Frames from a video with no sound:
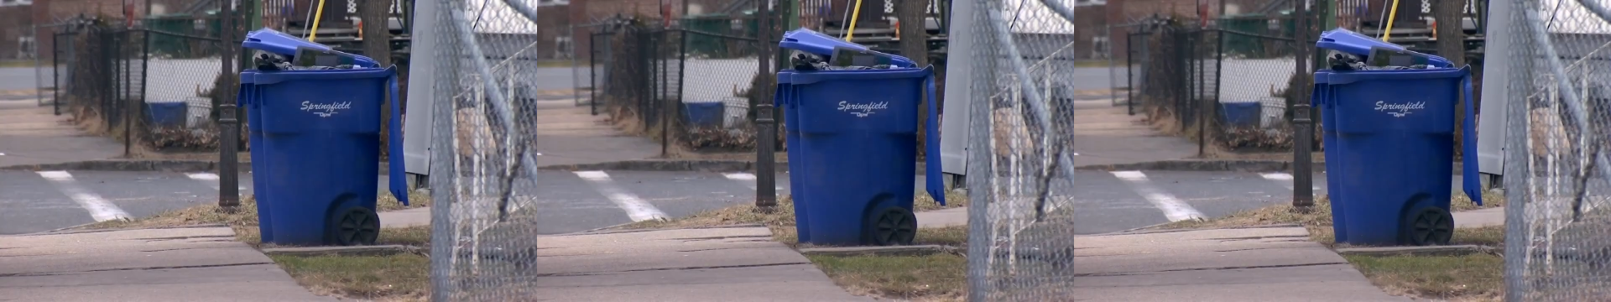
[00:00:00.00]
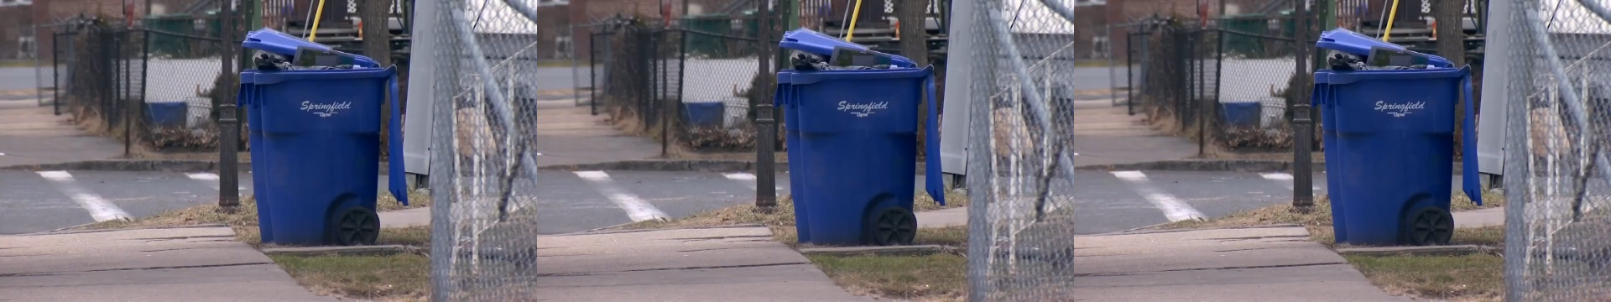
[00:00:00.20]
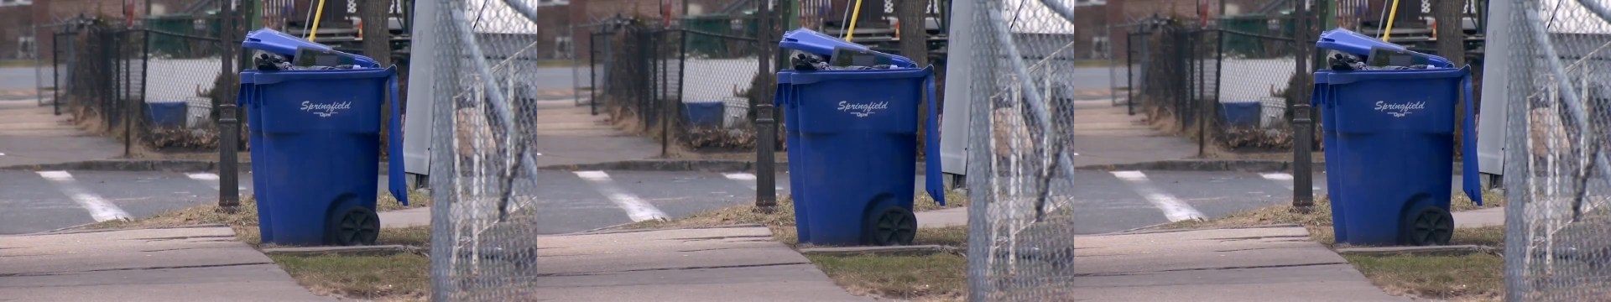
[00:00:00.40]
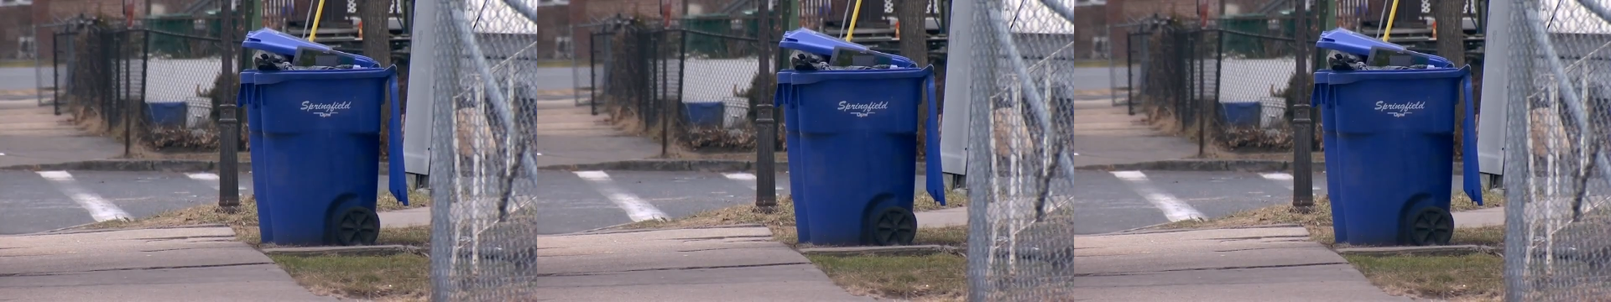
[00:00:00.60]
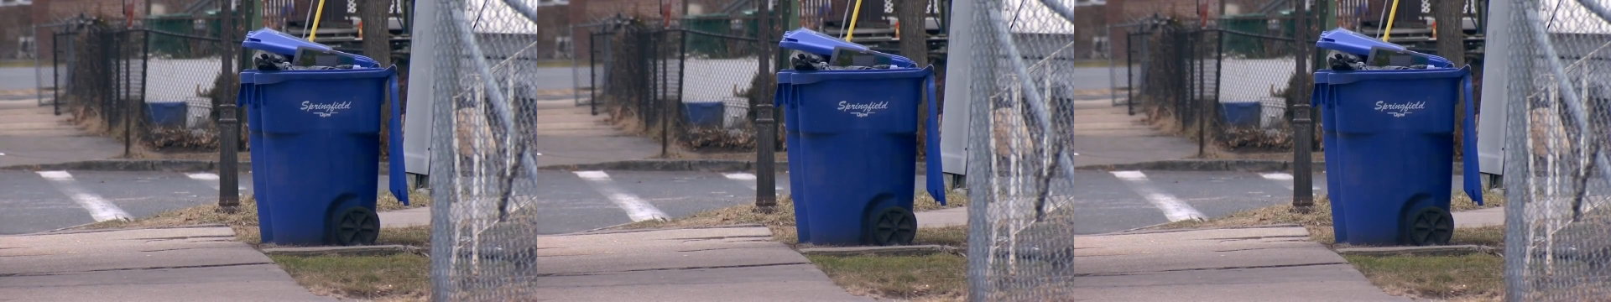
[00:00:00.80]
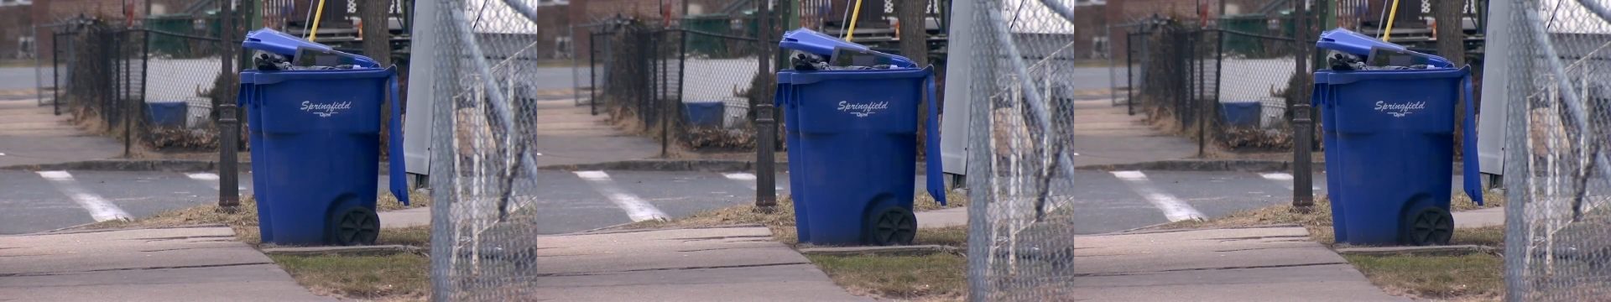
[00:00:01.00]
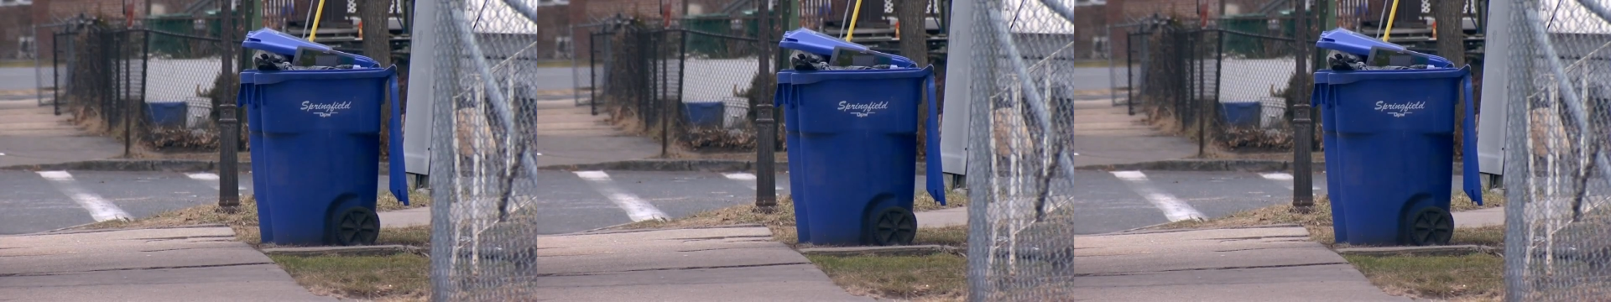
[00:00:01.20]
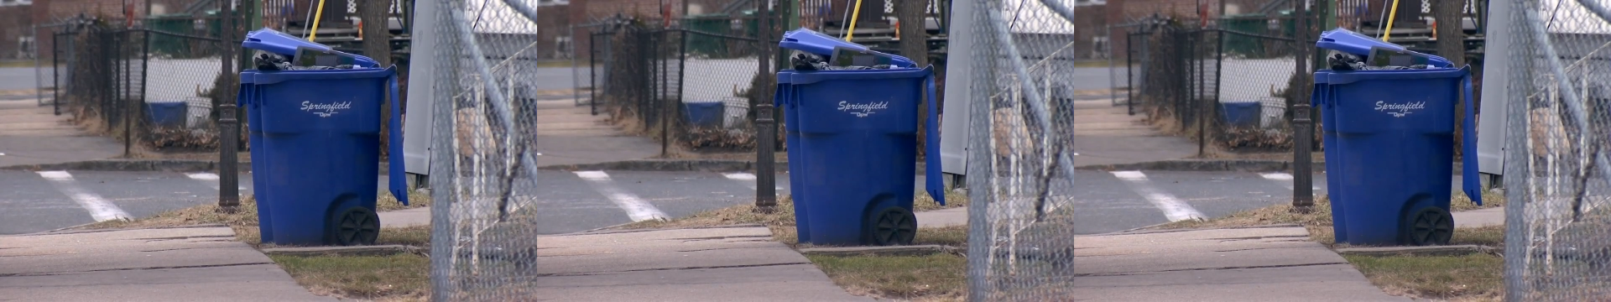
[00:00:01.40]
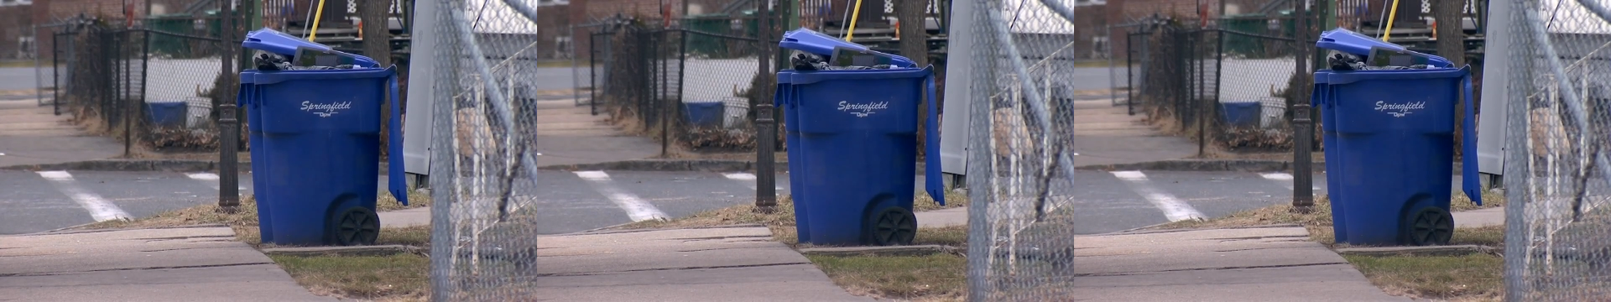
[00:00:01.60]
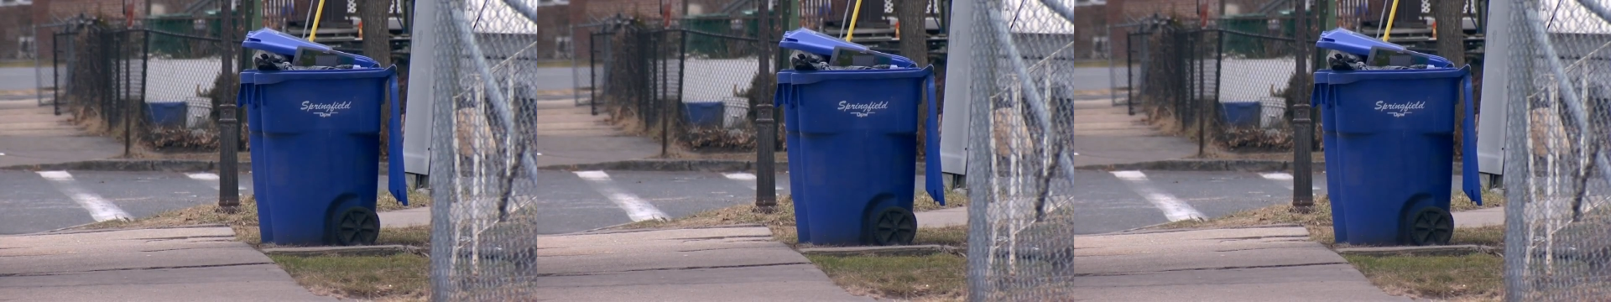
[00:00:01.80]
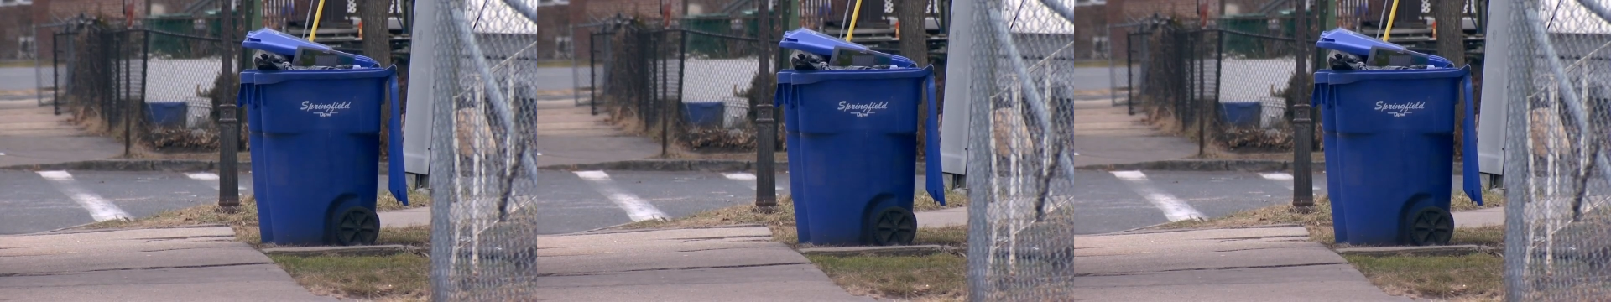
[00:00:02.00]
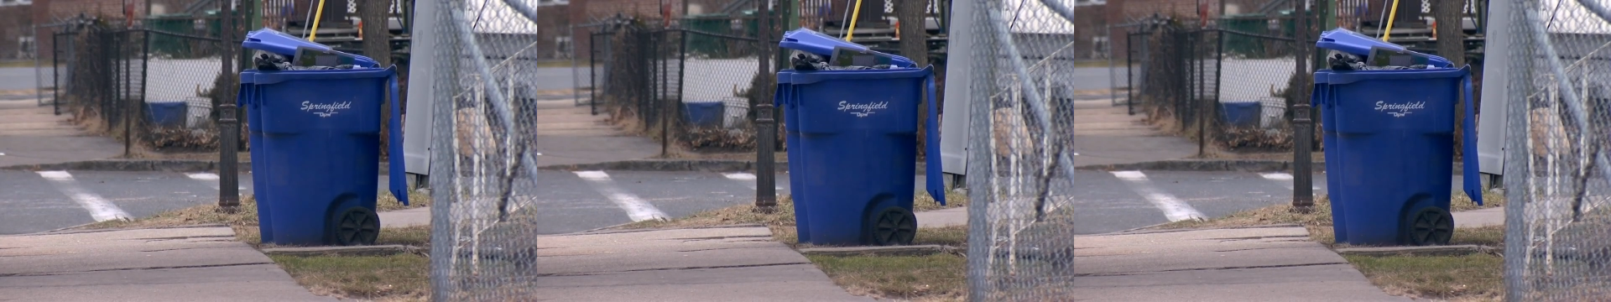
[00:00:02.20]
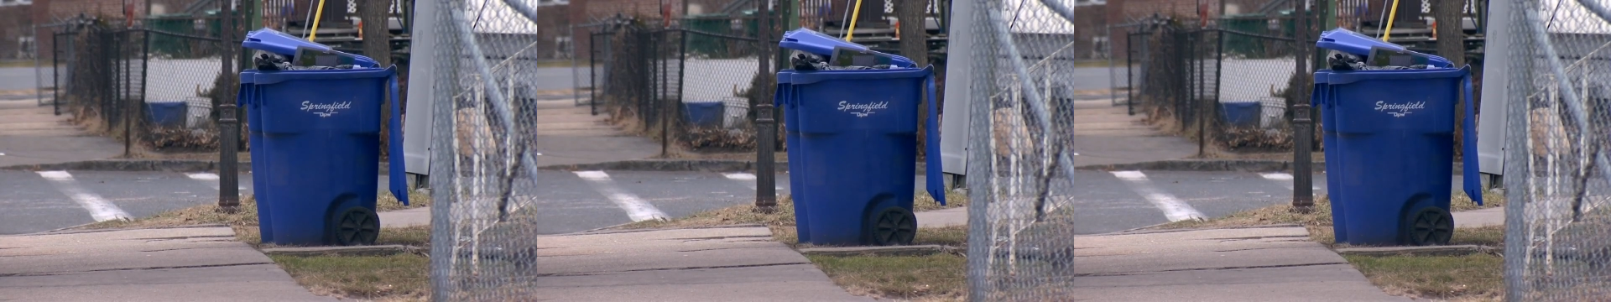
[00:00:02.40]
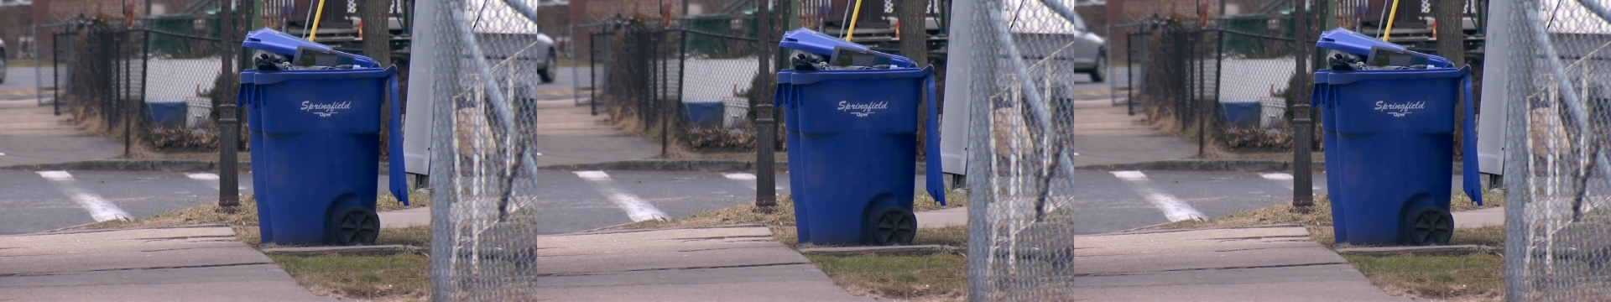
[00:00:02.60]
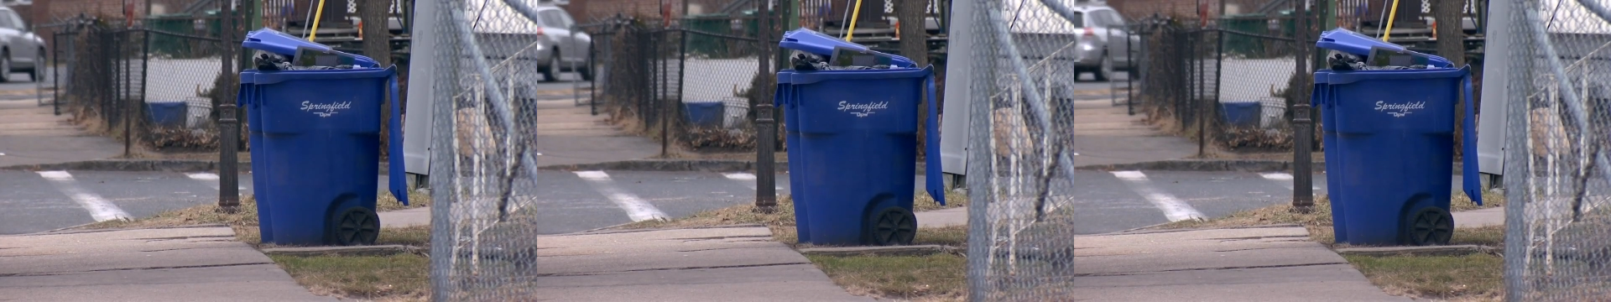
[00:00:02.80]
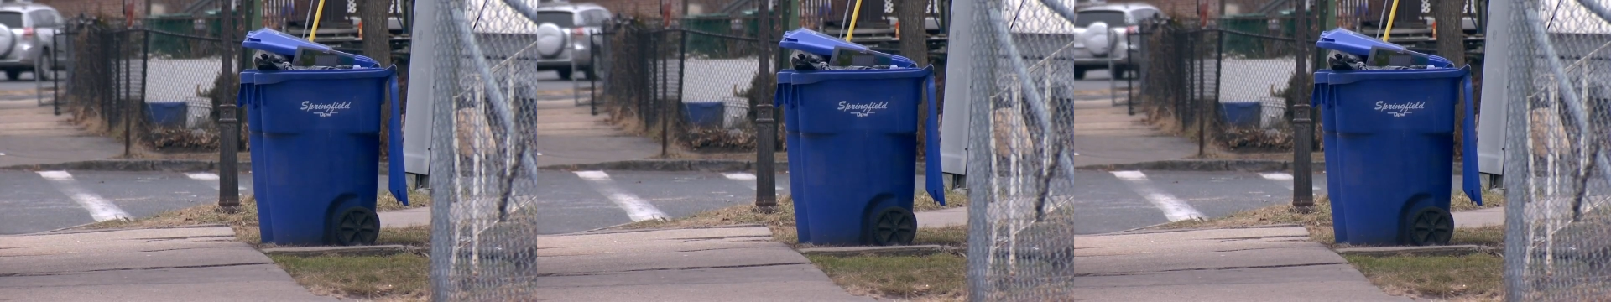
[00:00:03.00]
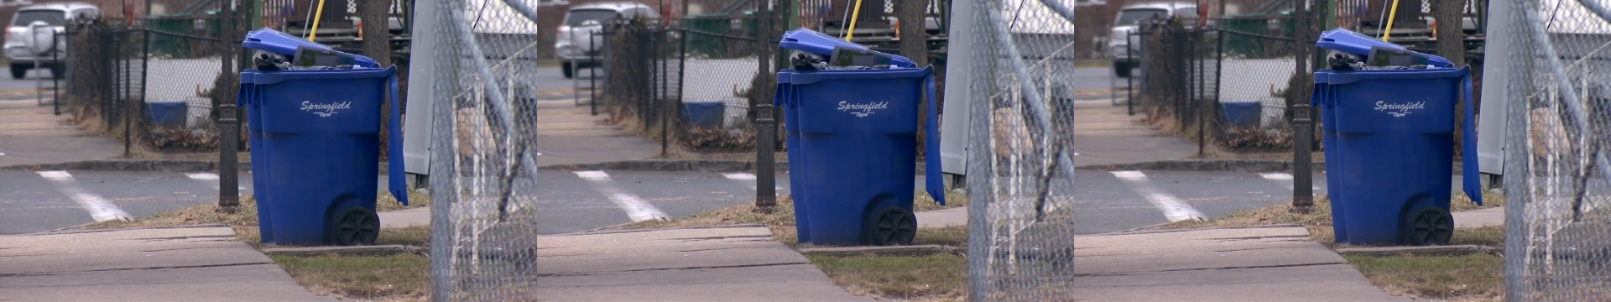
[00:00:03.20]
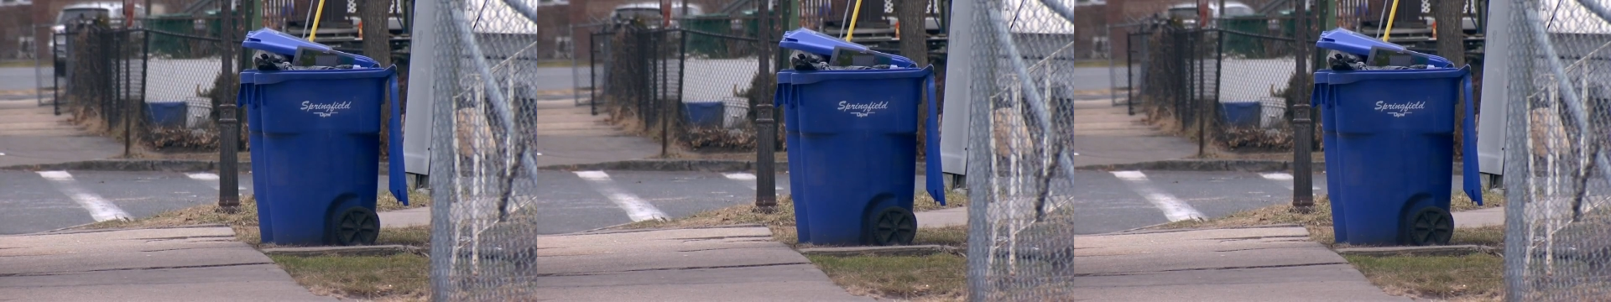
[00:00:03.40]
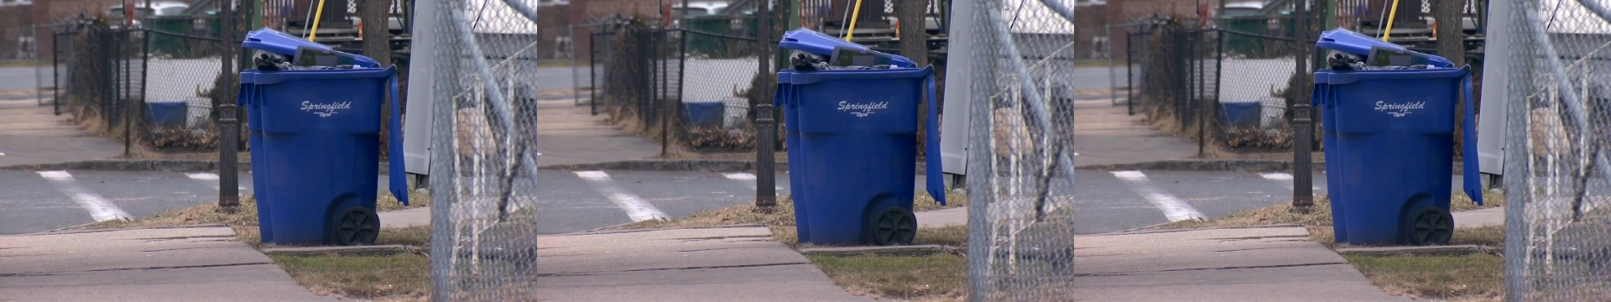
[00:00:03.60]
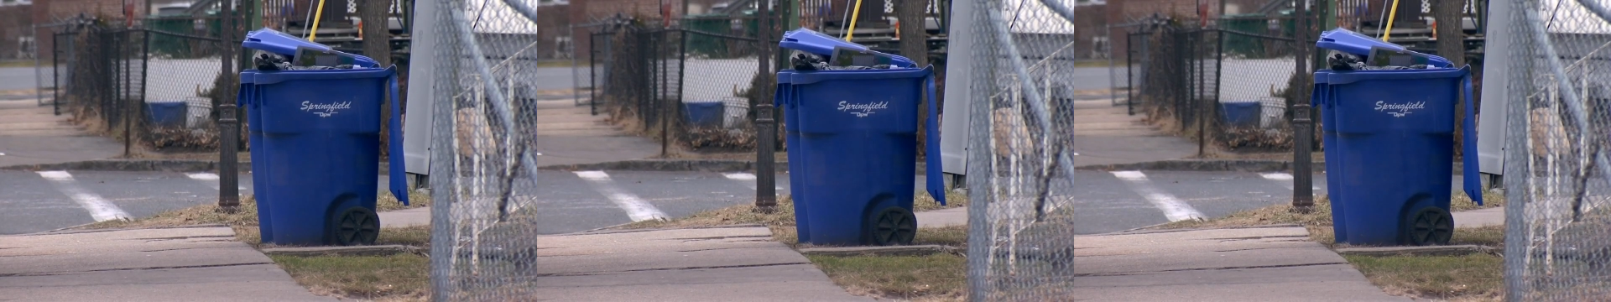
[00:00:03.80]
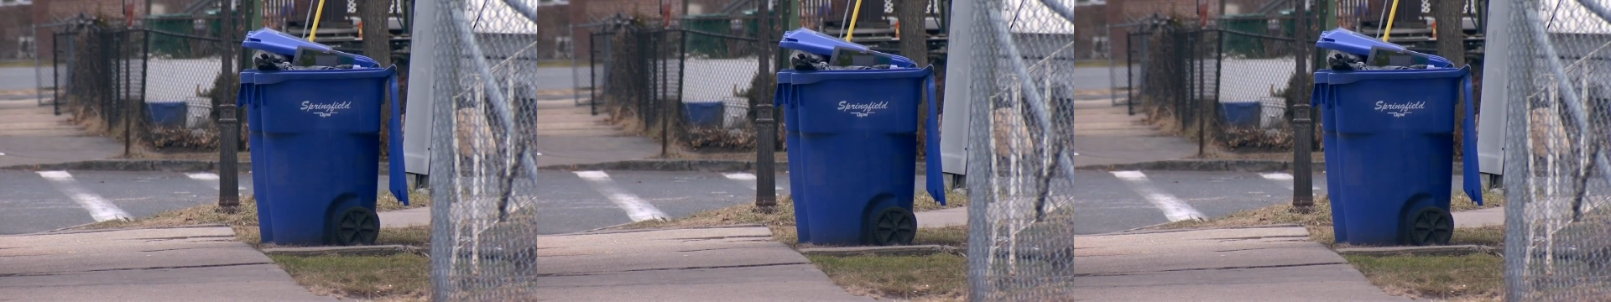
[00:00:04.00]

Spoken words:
(no speaker visible)